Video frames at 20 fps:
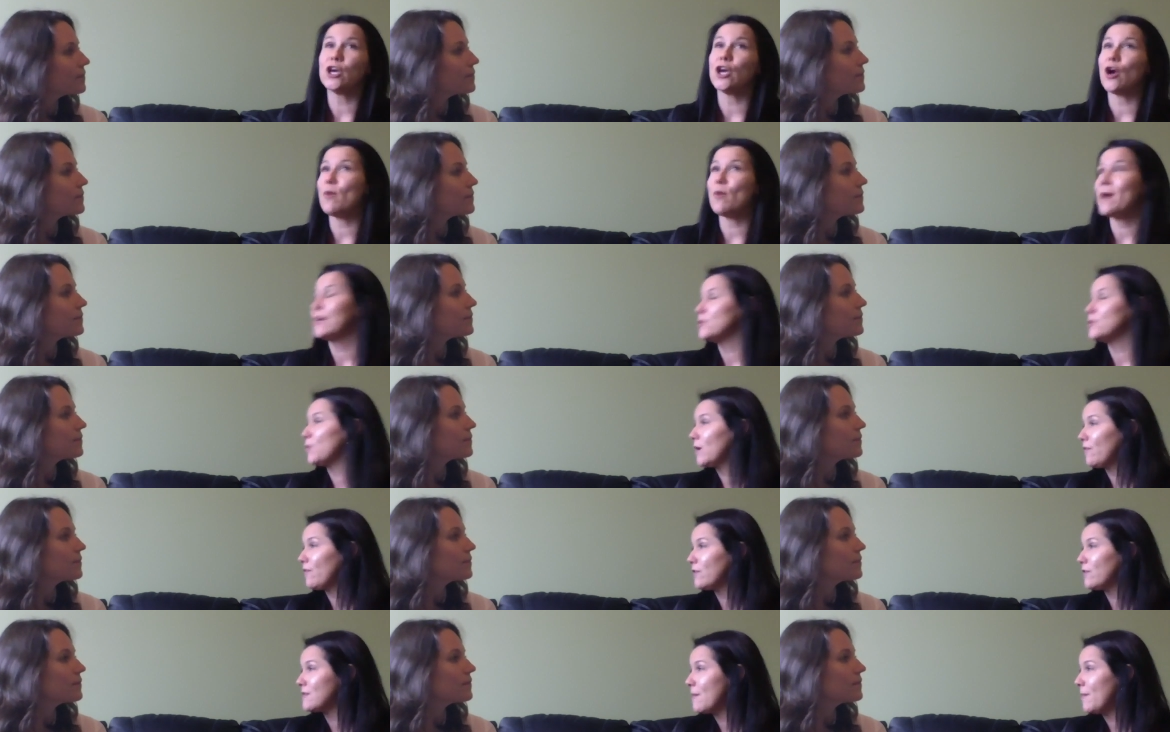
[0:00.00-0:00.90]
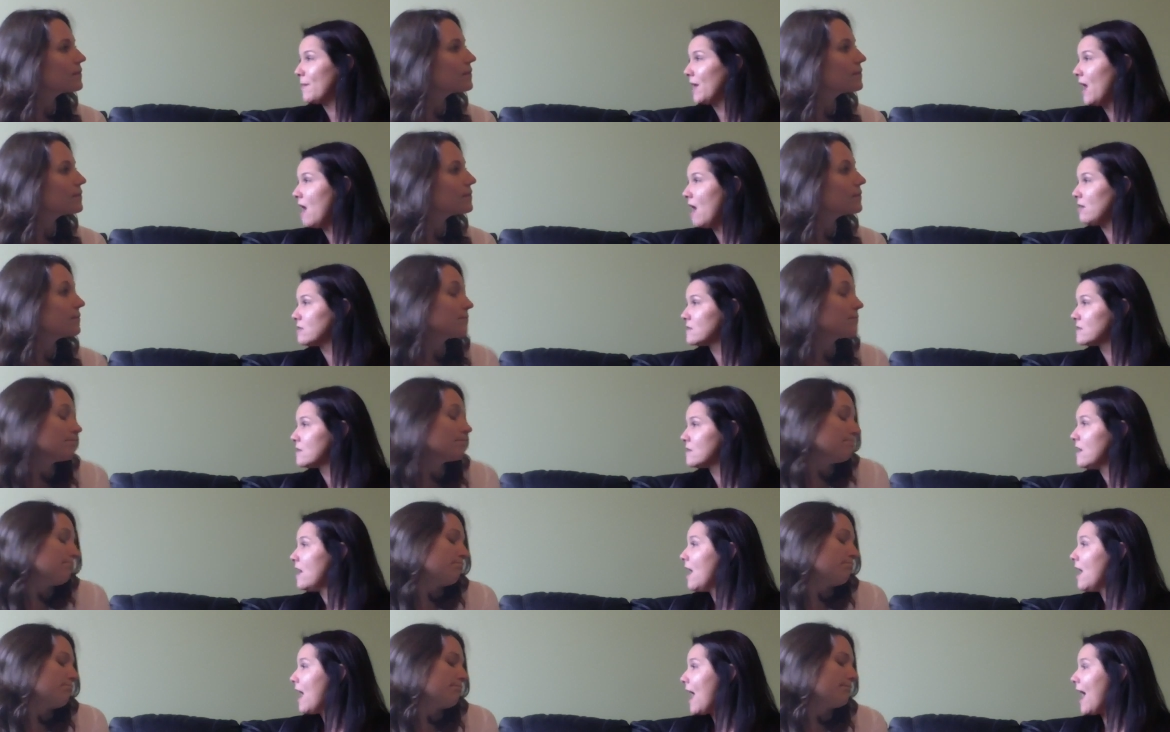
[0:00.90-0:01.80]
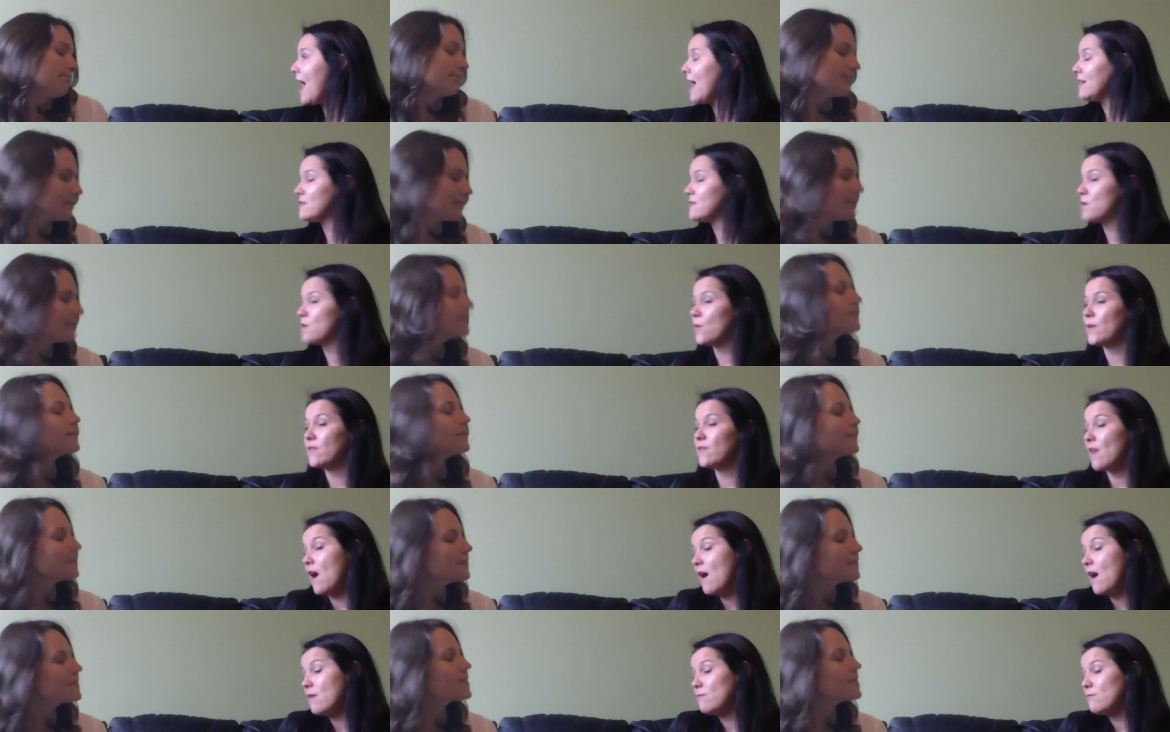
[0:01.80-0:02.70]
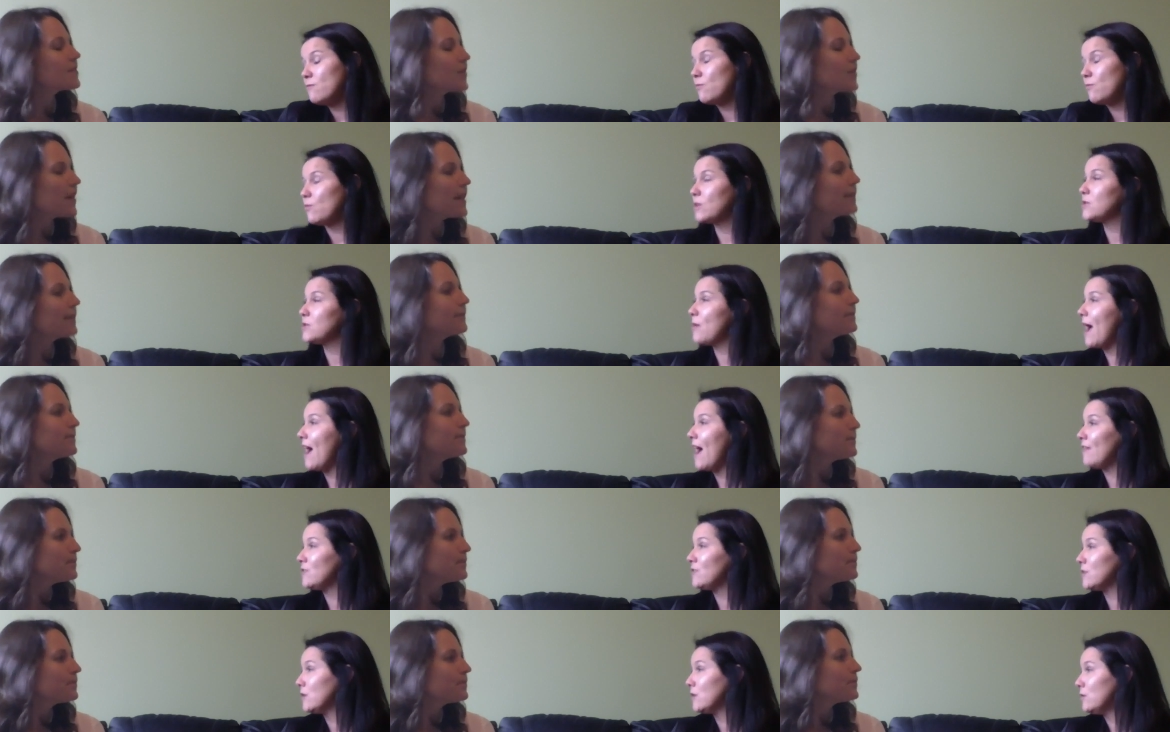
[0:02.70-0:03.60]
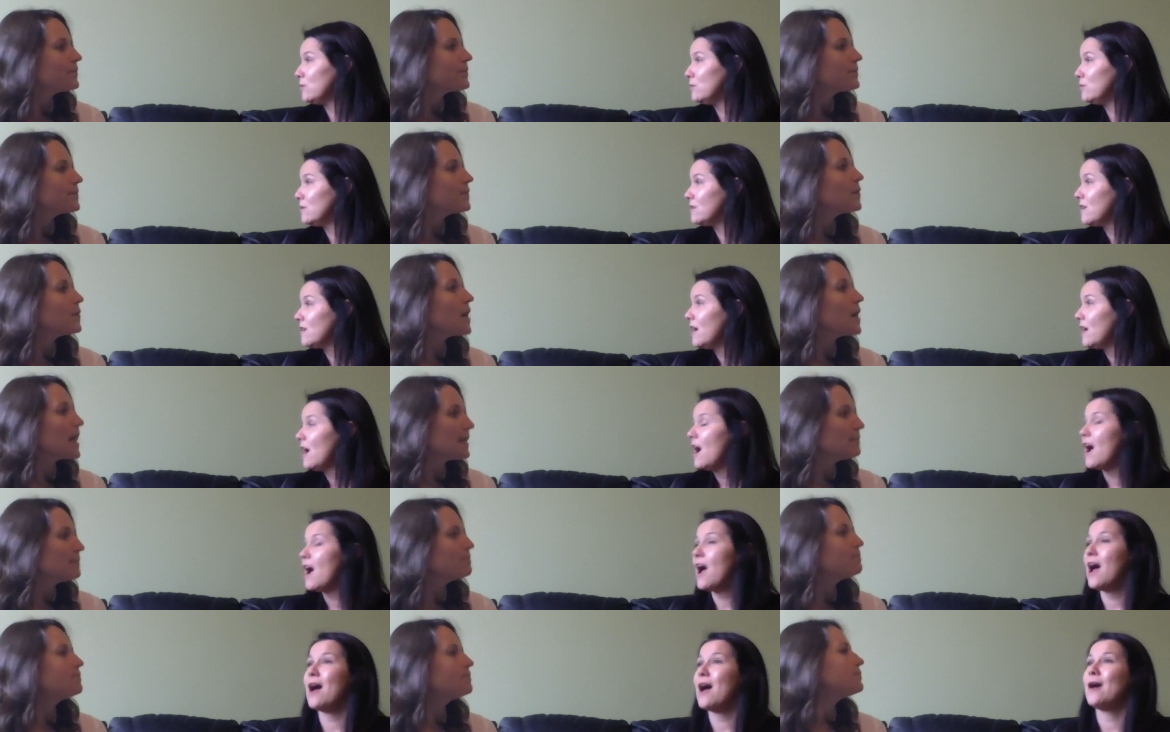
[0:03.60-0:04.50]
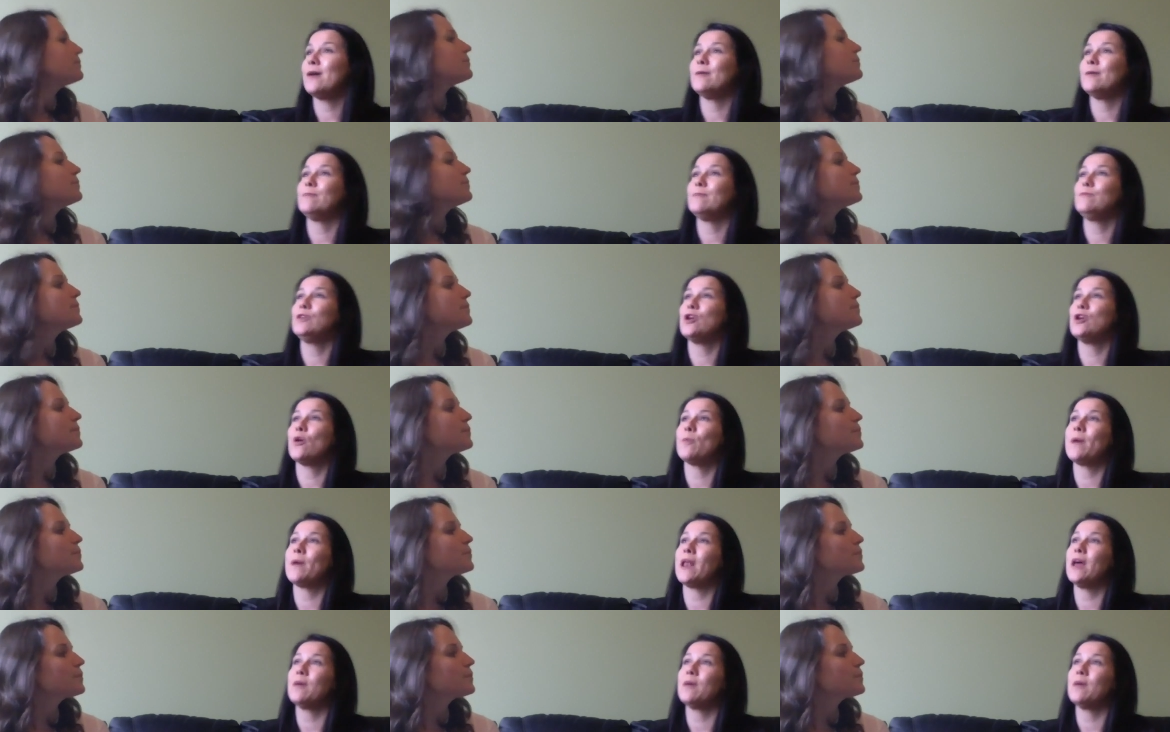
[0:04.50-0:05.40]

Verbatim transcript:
Speaker 1: go back to work for somebody else. And so we thought, what do I have to lose? Right. But